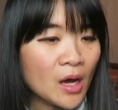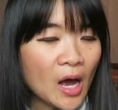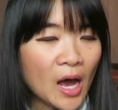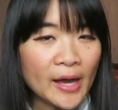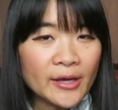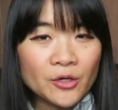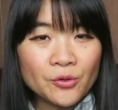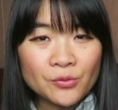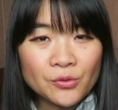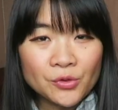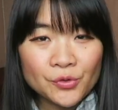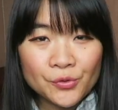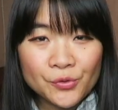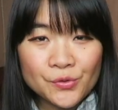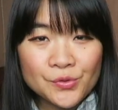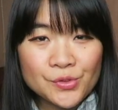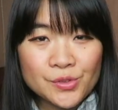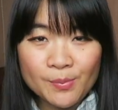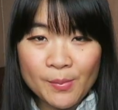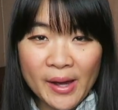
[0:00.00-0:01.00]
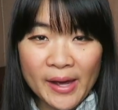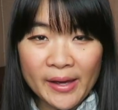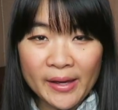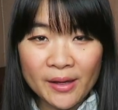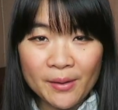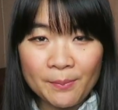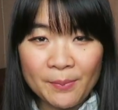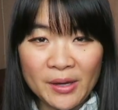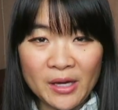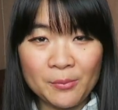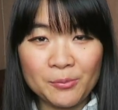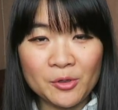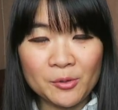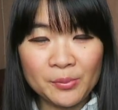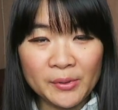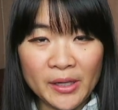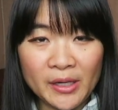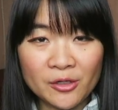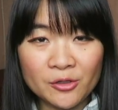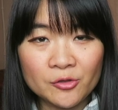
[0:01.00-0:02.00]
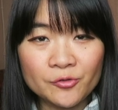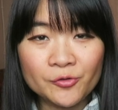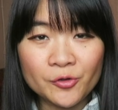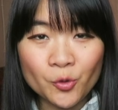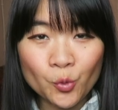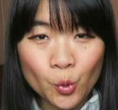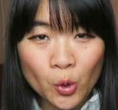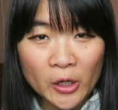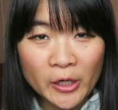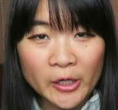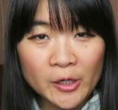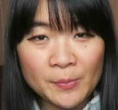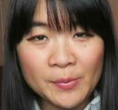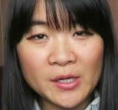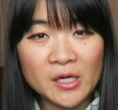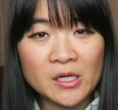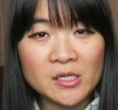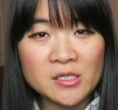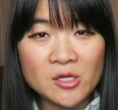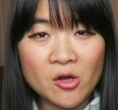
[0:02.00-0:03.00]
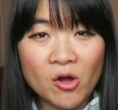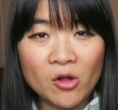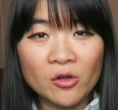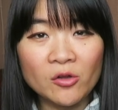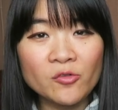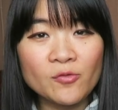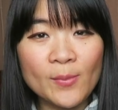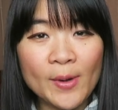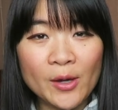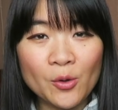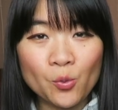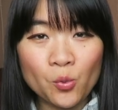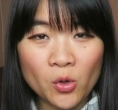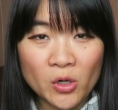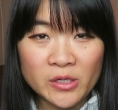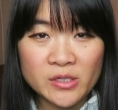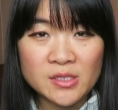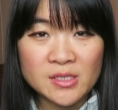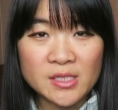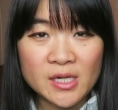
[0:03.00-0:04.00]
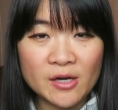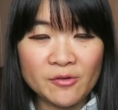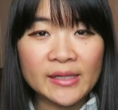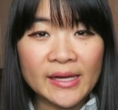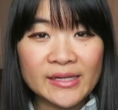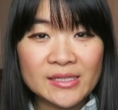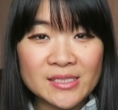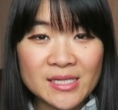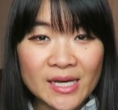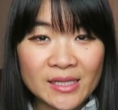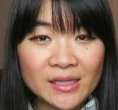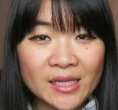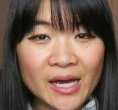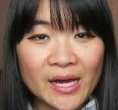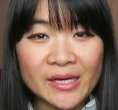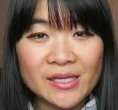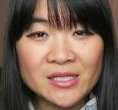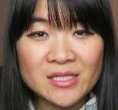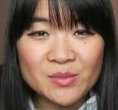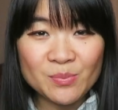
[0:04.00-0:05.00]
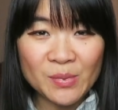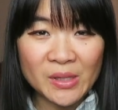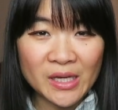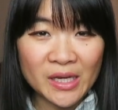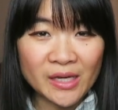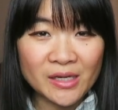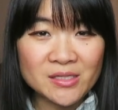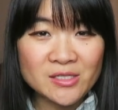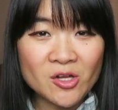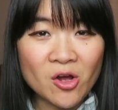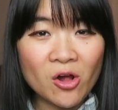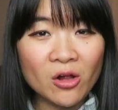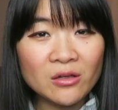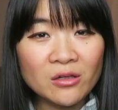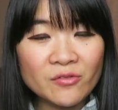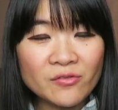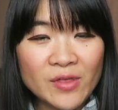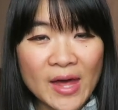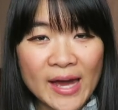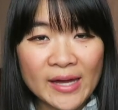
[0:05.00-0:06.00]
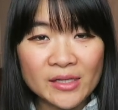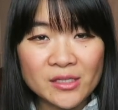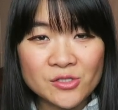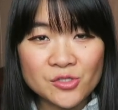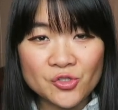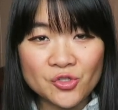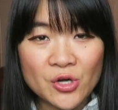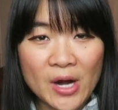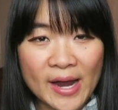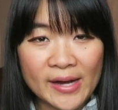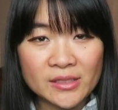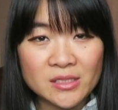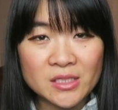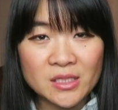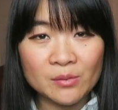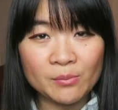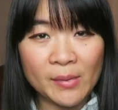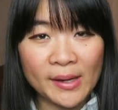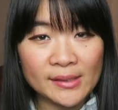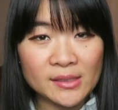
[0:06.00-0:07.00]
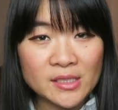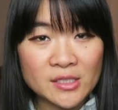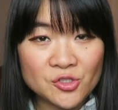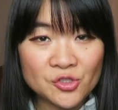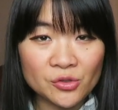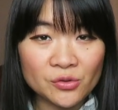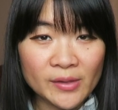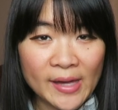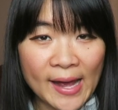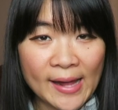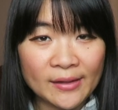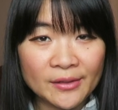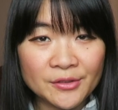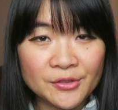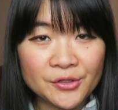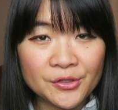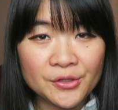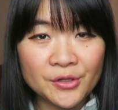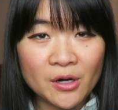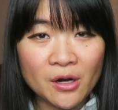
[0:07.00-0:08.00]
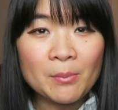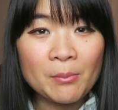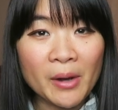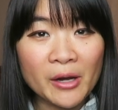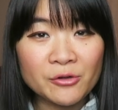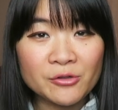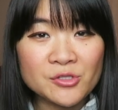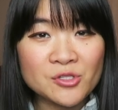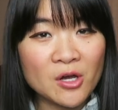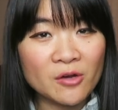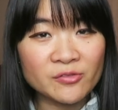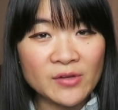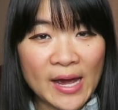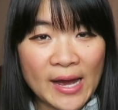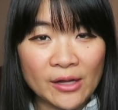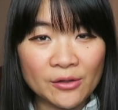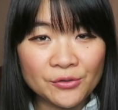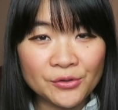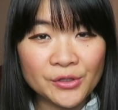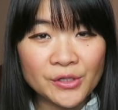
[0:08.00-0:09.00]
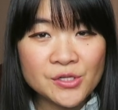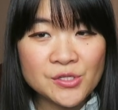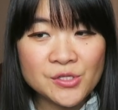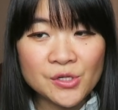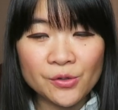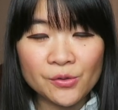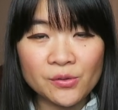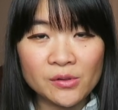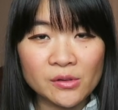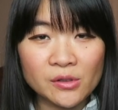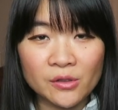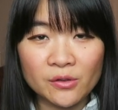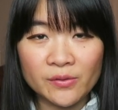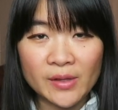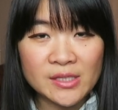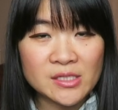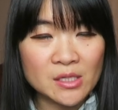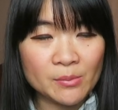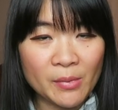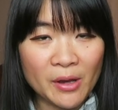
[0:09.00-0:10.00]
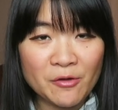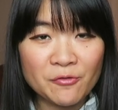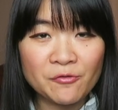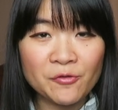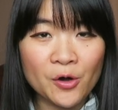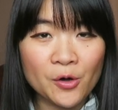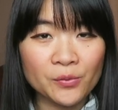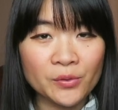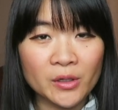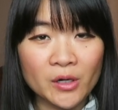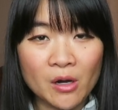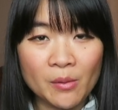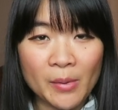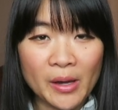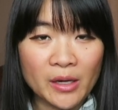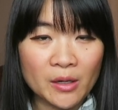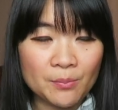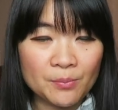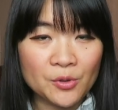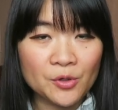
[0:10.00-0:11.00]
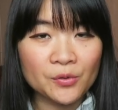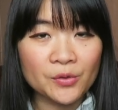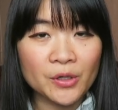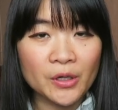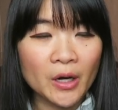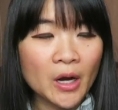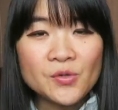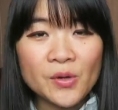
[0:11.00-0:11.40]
I don't use my paper planner for work because all of my work stuff, like deadlines, meetings, all of that is tracked in my digital calendar in Microsoft Outlook. So, you know, that's on my phone and on my computer.